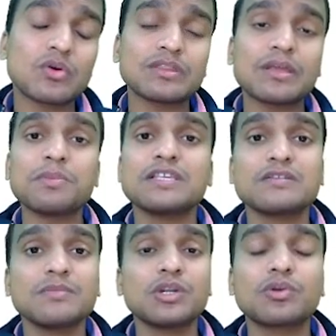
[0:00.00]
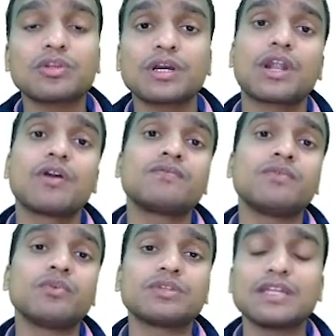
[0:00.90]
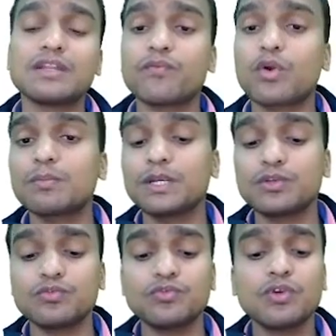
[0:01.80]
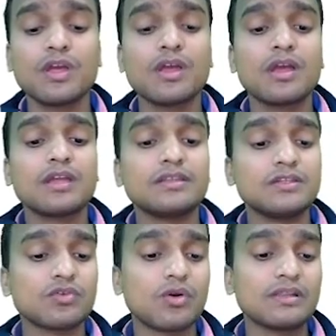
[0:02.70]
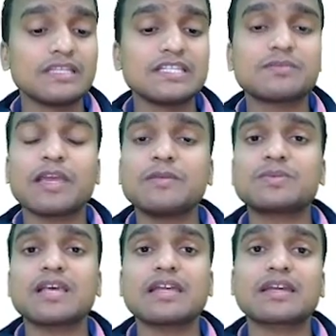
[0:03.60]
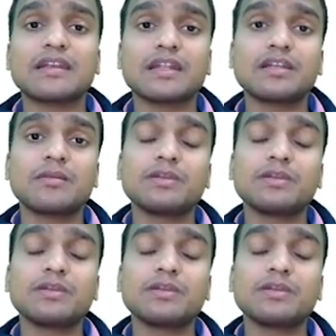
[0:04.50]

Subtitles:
on the basement or the ground floor, then what we do, all these pipes are connected